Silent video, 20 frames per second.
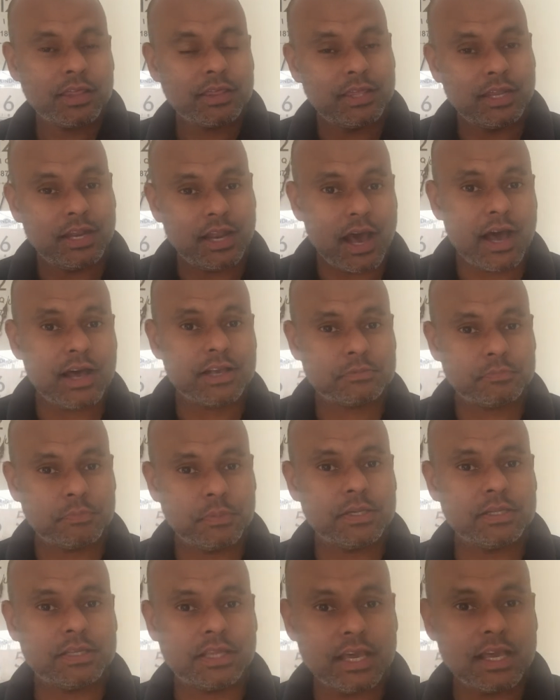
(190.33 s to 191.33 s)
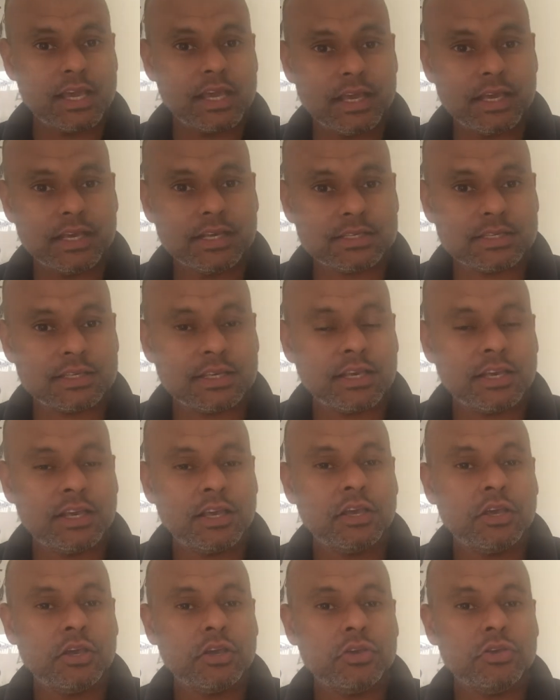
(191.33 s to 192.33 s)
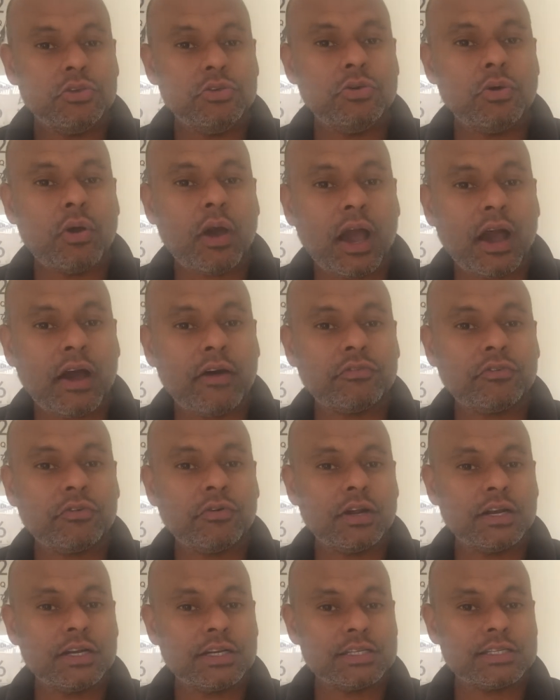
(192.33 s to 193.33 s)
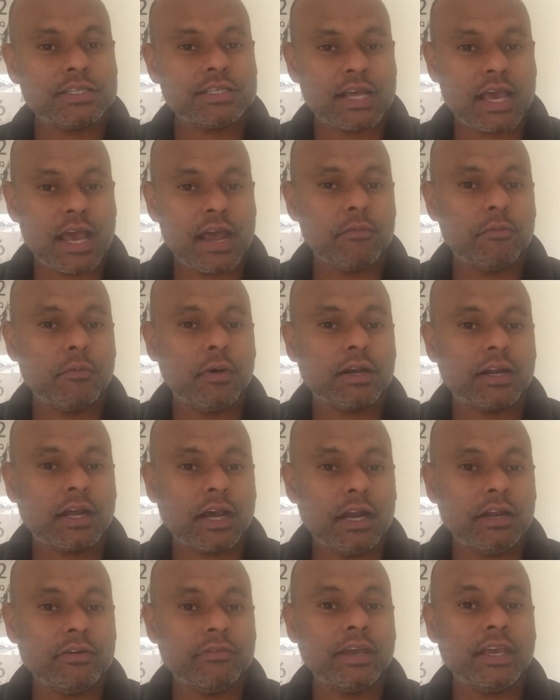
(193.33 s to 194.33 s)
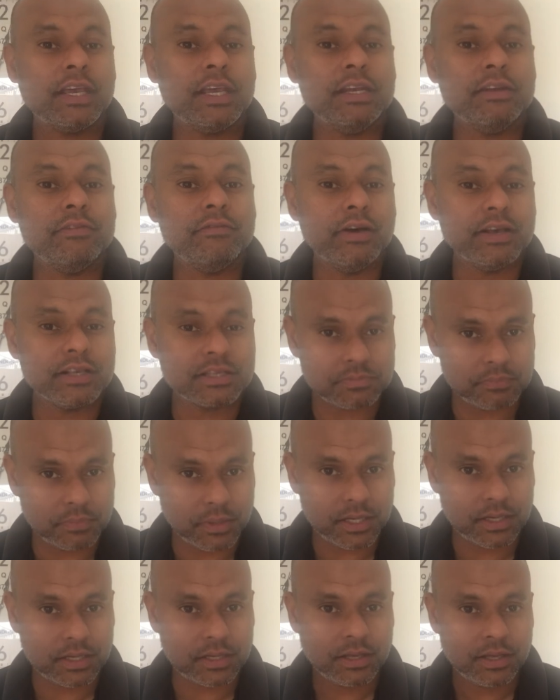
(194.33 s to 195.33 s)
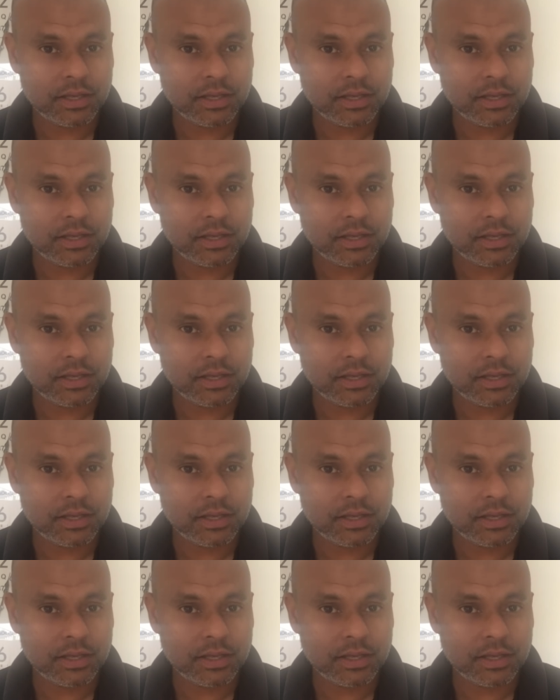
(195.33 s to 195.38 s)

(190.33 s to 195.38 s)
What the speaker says: The last thing is, you have to understand what kind of an investment